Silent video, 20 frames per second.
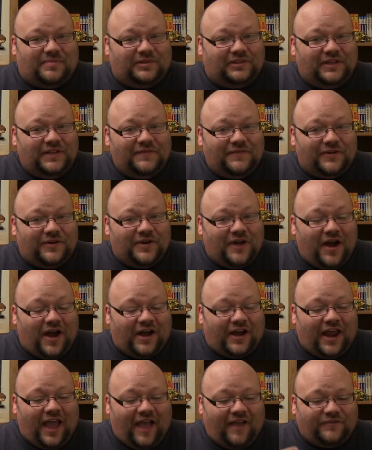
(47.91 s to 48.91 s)
Believe it or
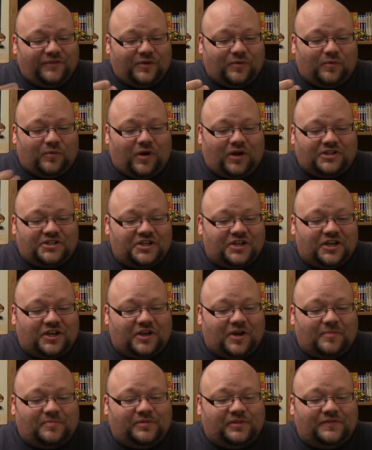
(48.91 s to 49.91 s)
not, after watching a
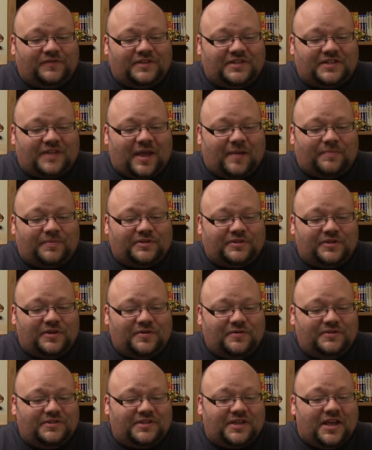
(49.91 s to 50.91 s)
couple of these
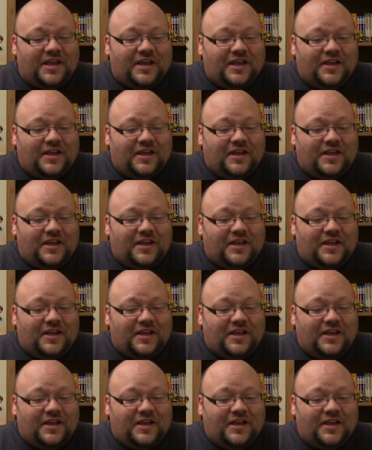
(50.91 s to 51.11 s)
episodes,